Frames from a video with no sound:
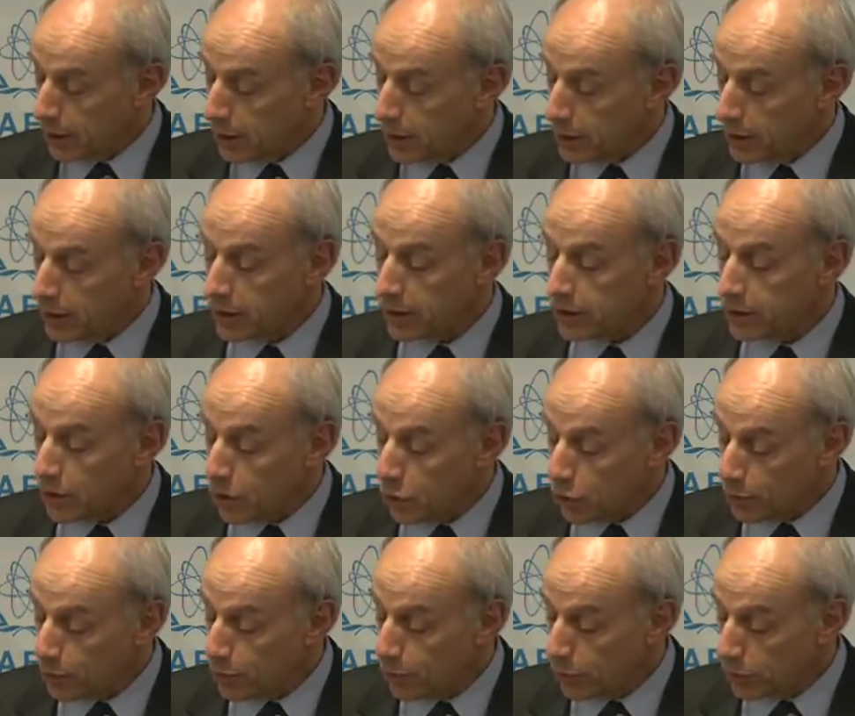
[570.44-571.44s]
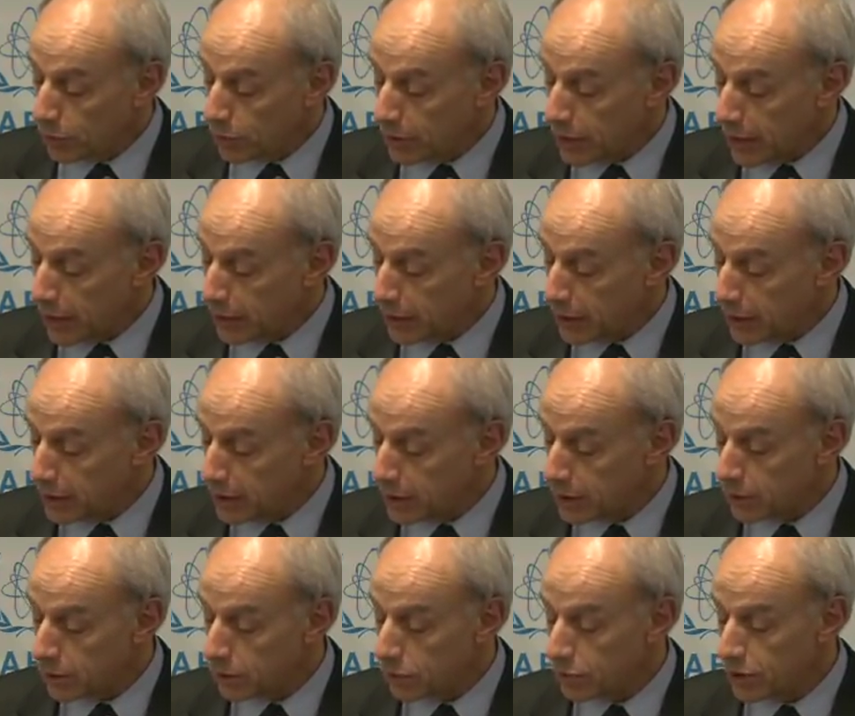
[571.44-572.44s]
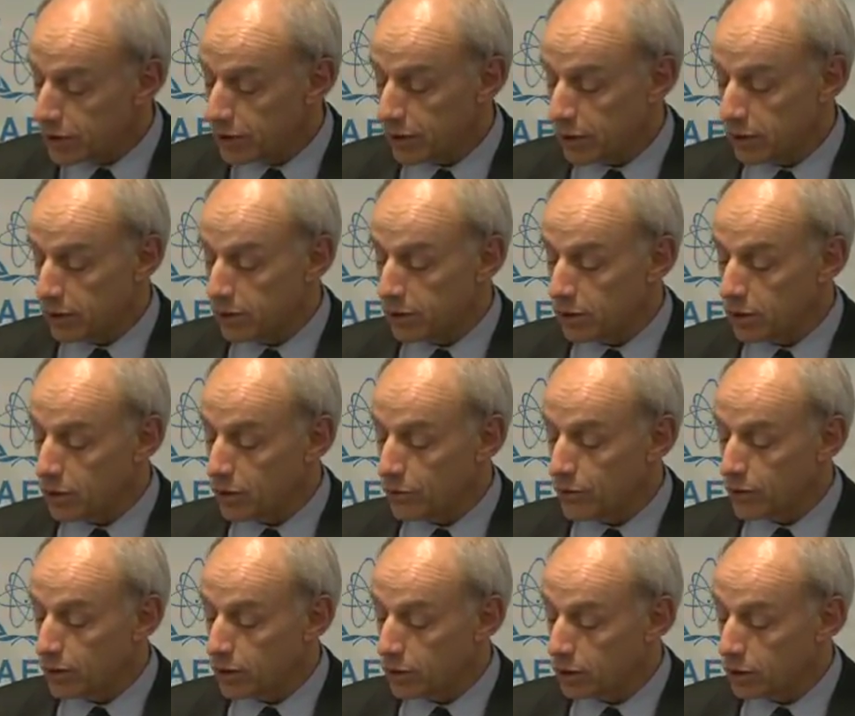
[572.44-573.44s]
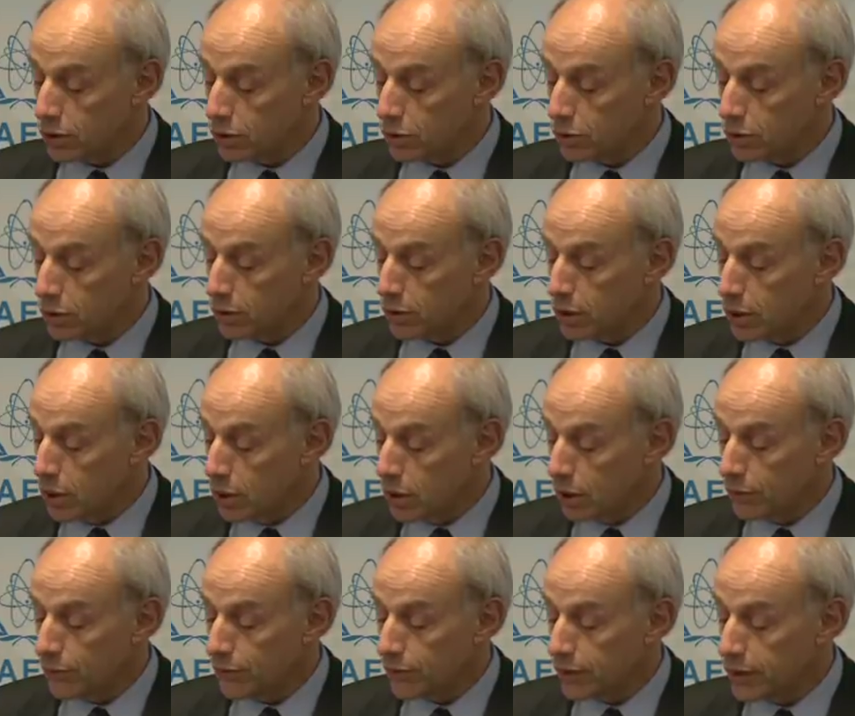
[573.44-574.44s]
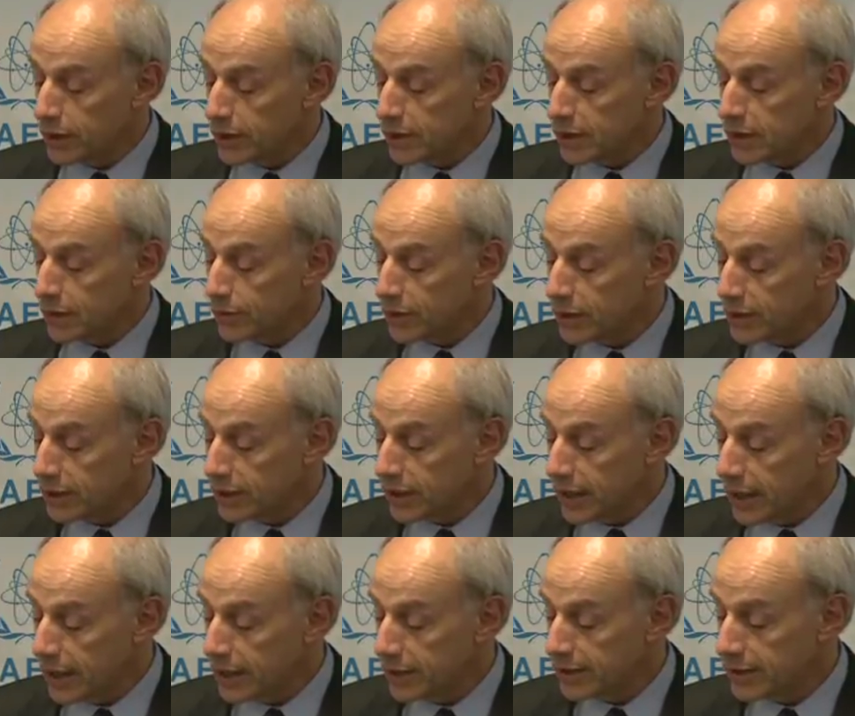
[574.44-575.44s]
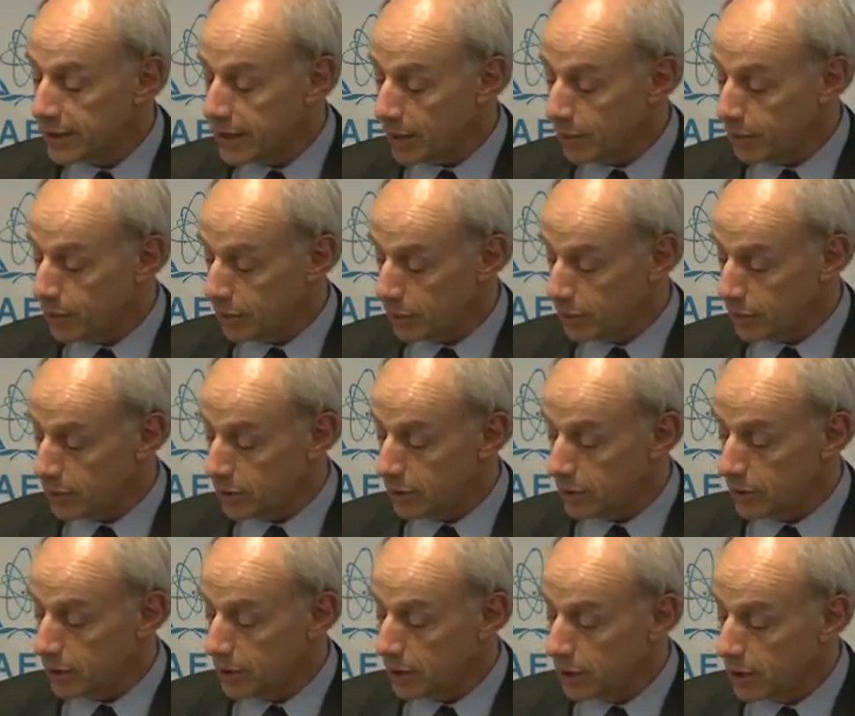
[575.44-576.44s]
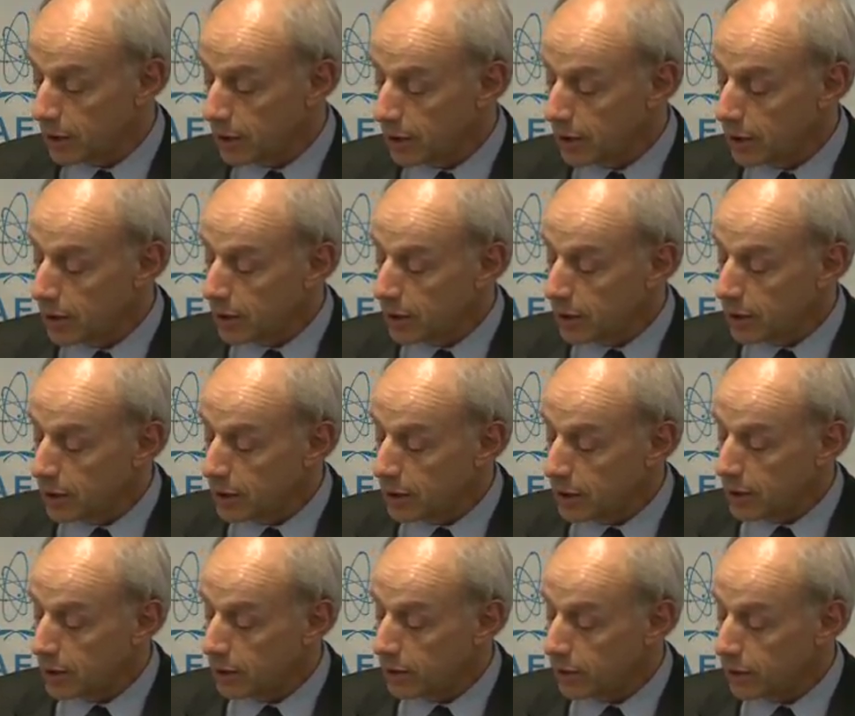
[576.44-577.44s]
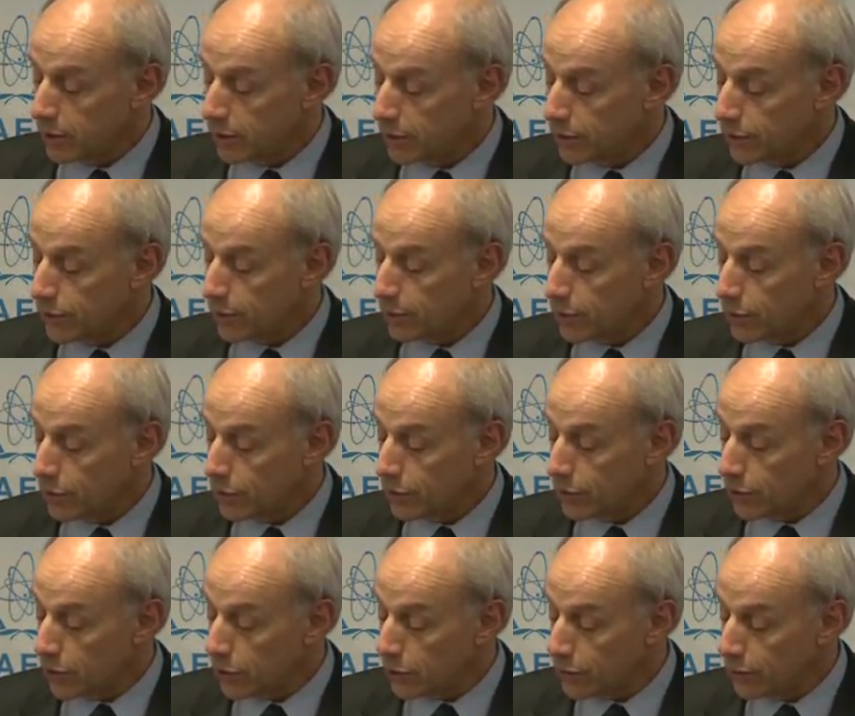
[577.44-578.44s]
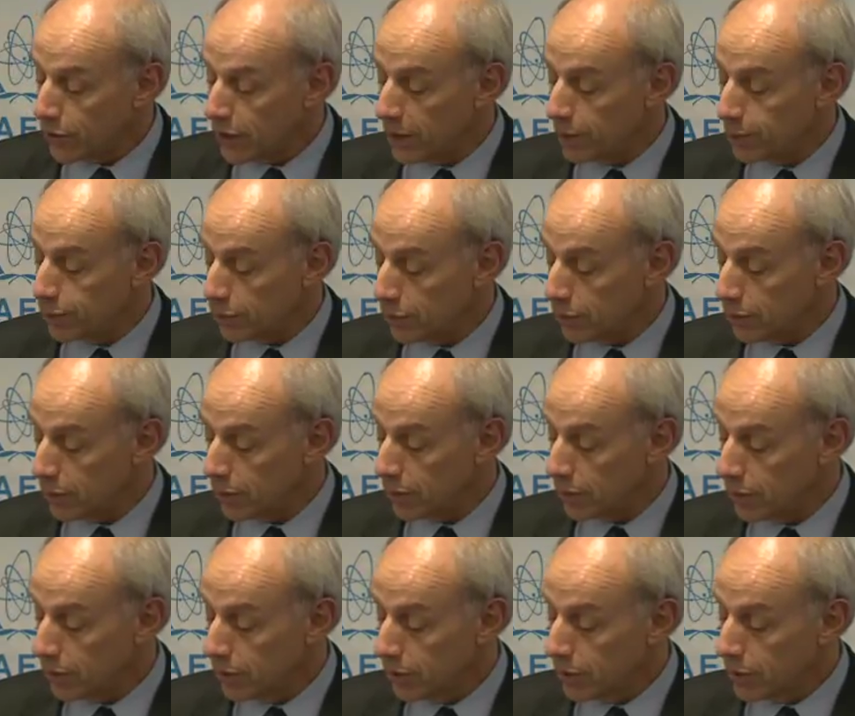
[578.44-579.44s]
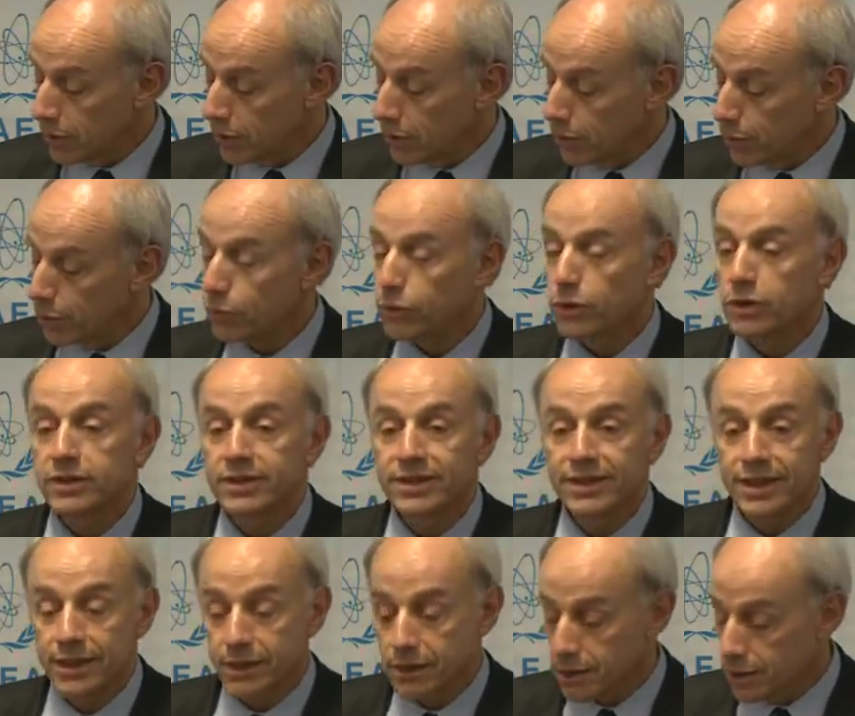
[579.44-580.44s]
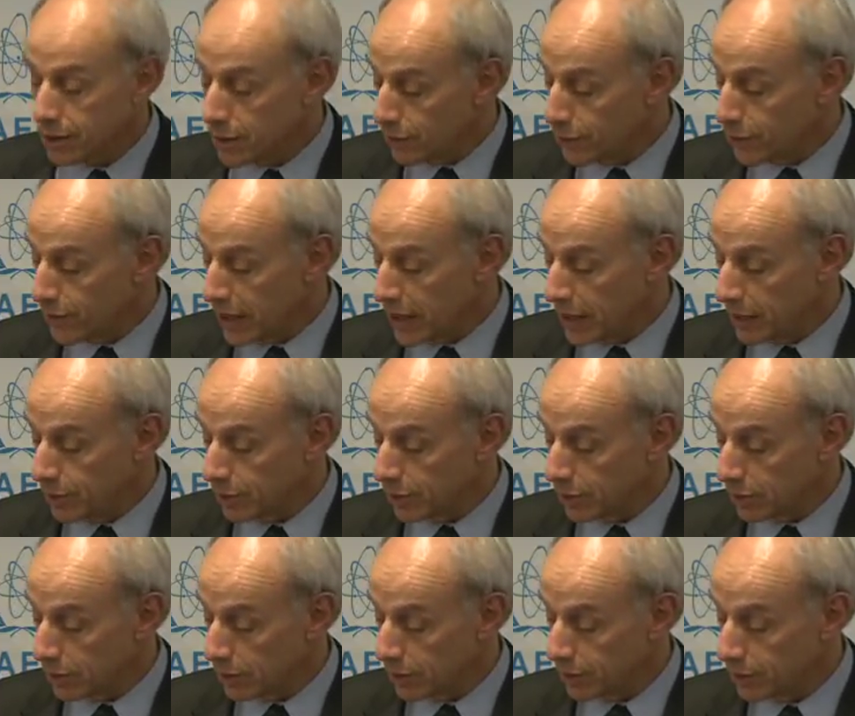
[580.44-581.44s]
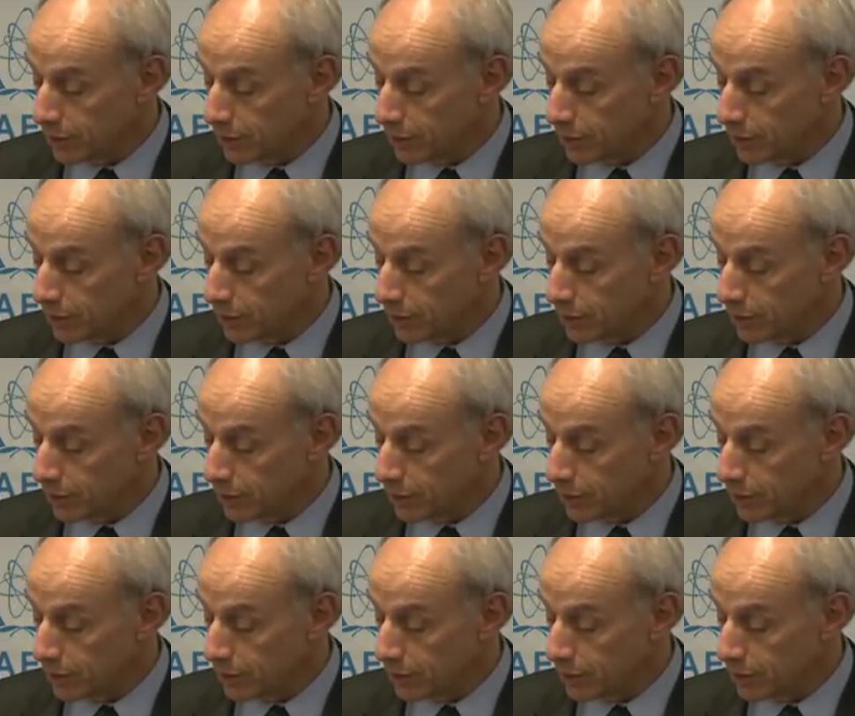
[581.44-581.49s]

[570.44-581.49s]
These reported analytical results covered a total of 78 samples taken from the 3rd of April through the 6th of April.